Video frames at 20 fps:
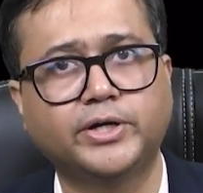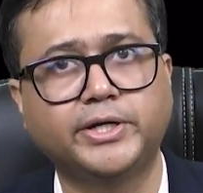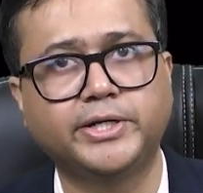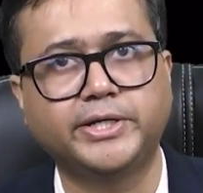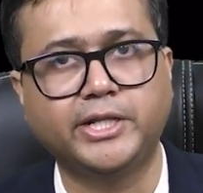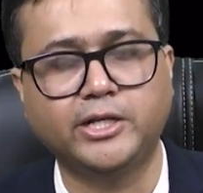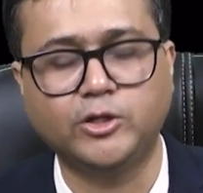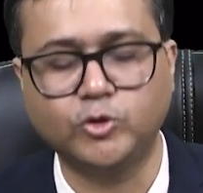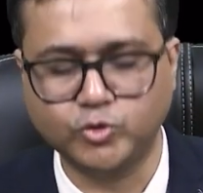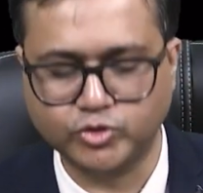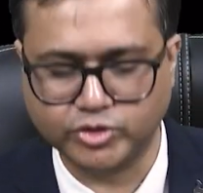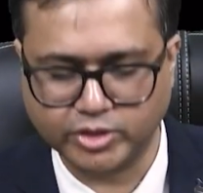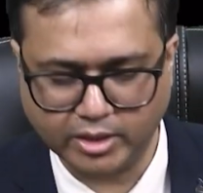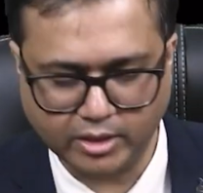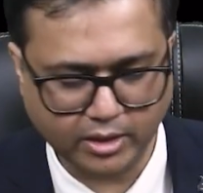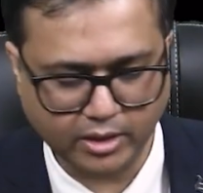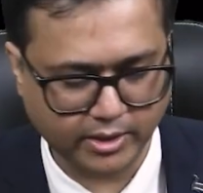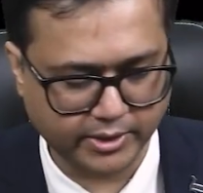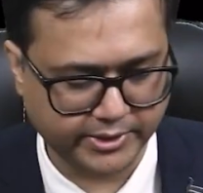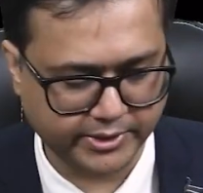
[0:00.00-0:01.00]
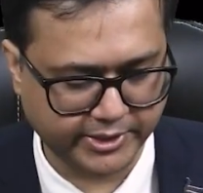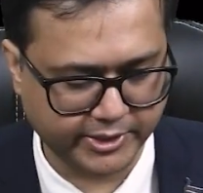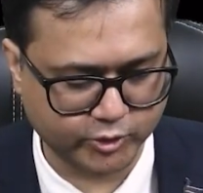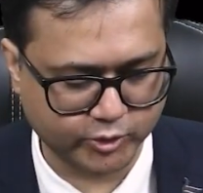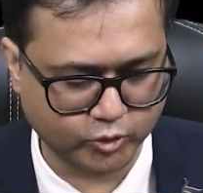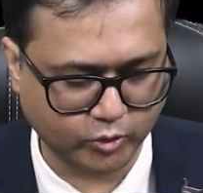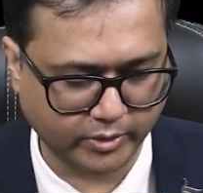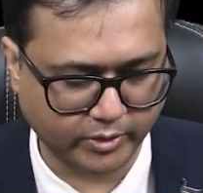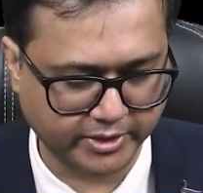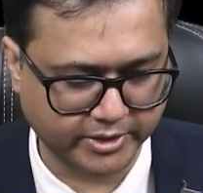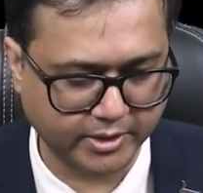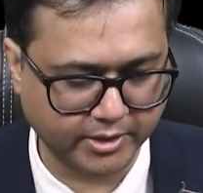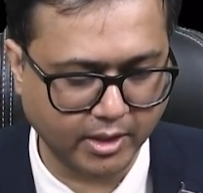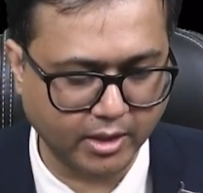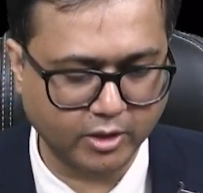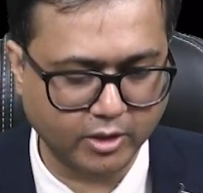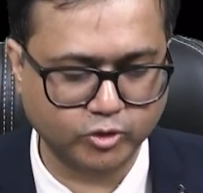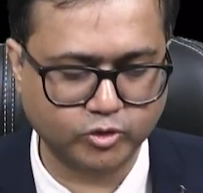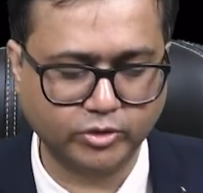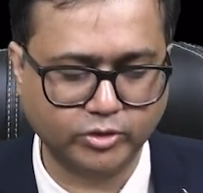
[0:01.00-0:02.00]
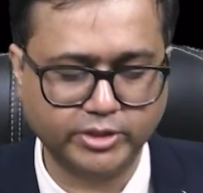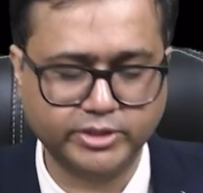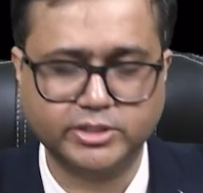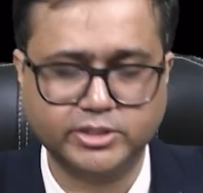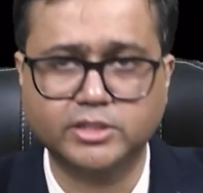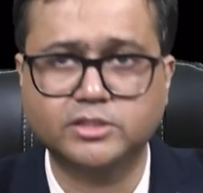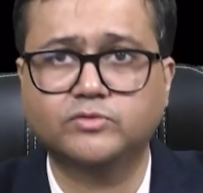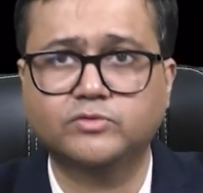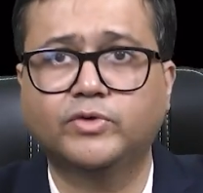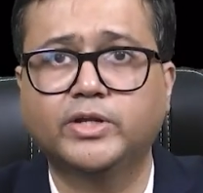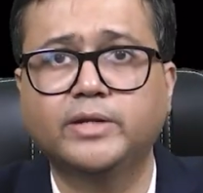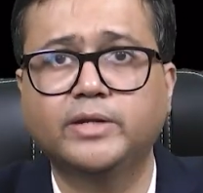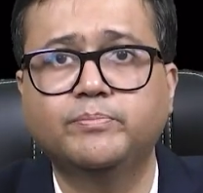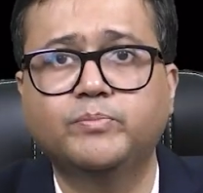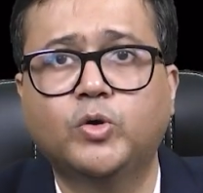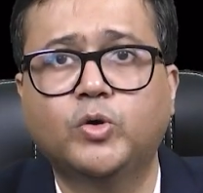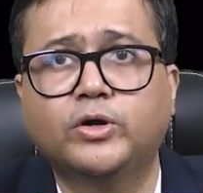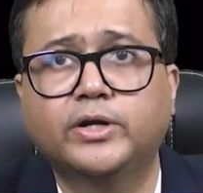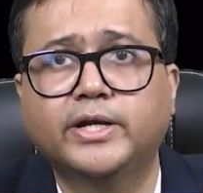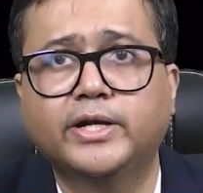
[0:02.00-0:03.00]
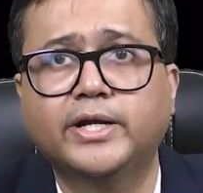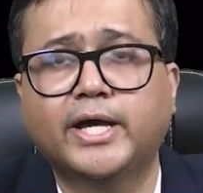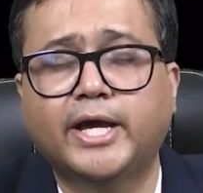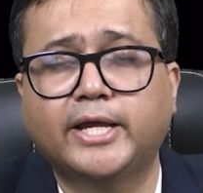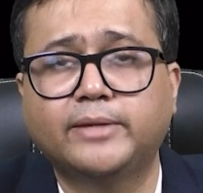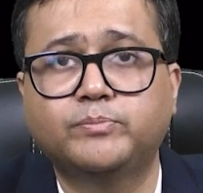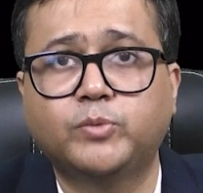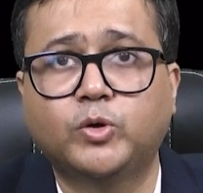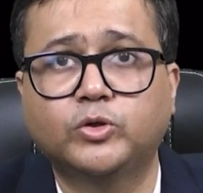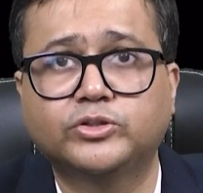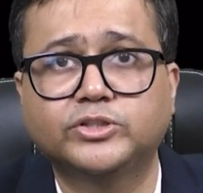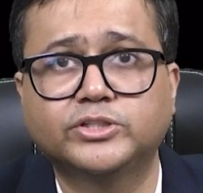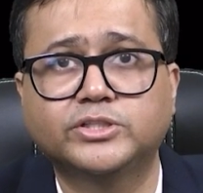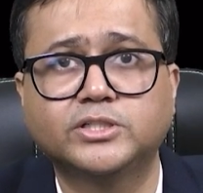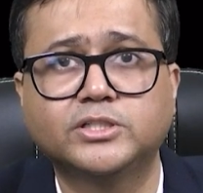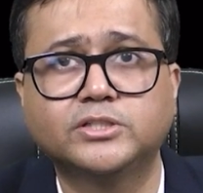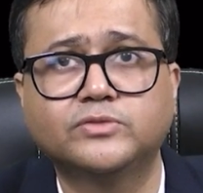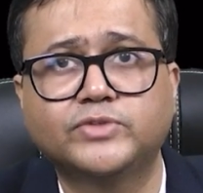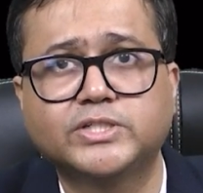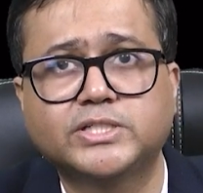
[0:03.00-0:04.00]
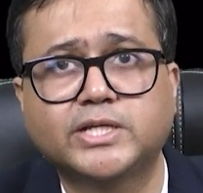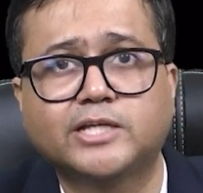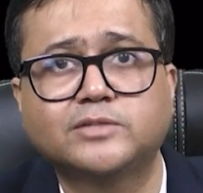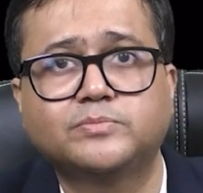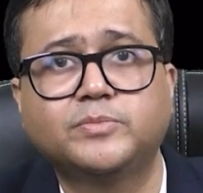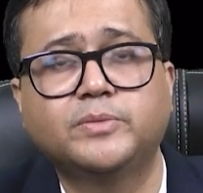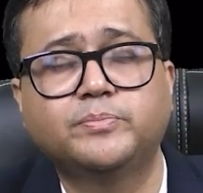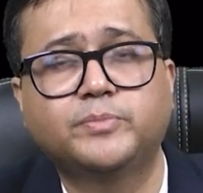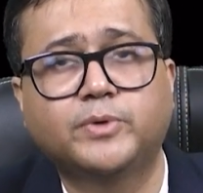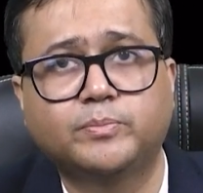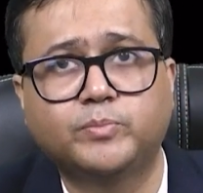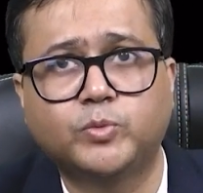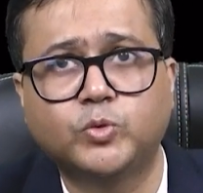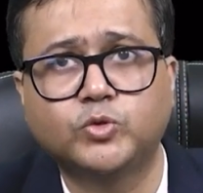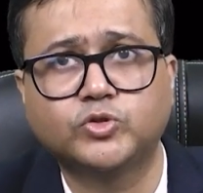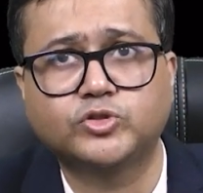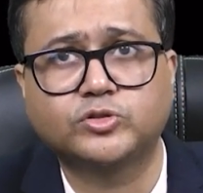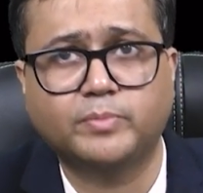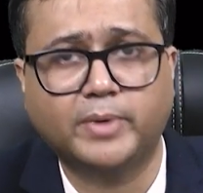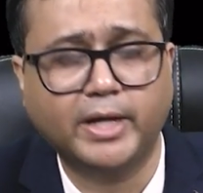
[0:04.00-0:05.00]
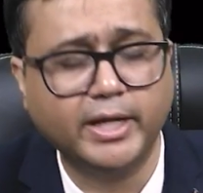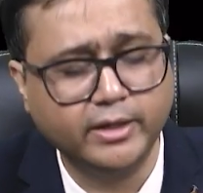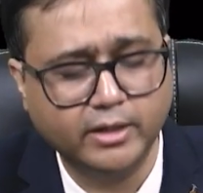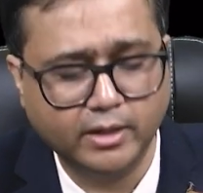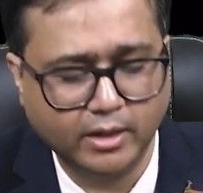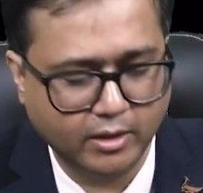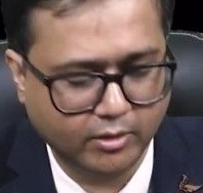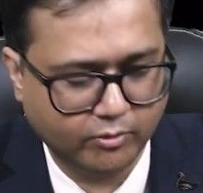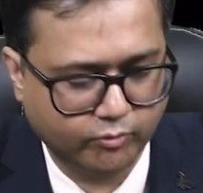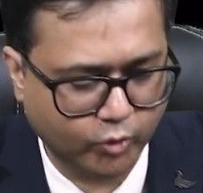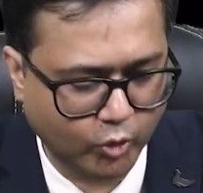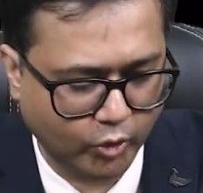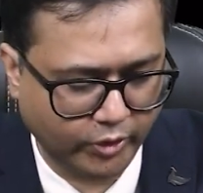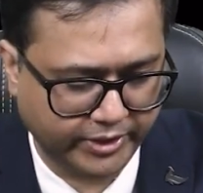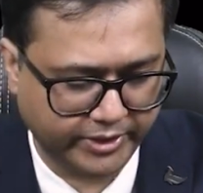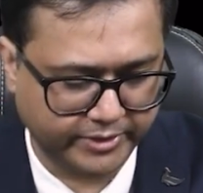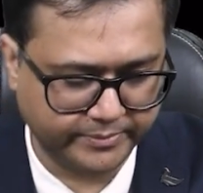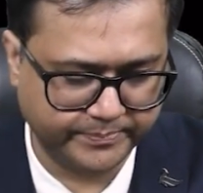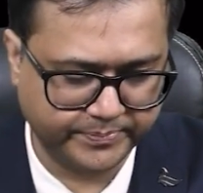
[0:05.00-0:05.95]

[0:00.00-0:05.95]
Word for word: delusional disorder so this is one important hypothesis which has been proposed by freud